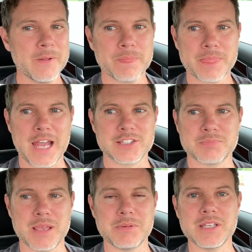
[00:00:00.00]
that's
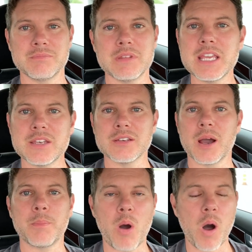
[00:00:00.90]
maybe eating
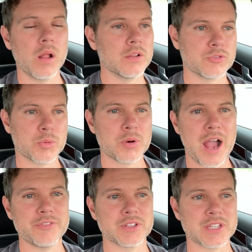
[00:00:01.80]
up all of the
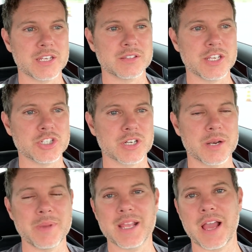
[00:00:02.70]
profit that you're going
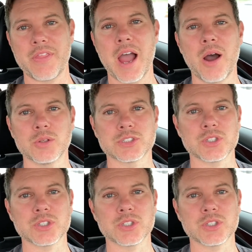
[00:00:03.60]
to make on the house.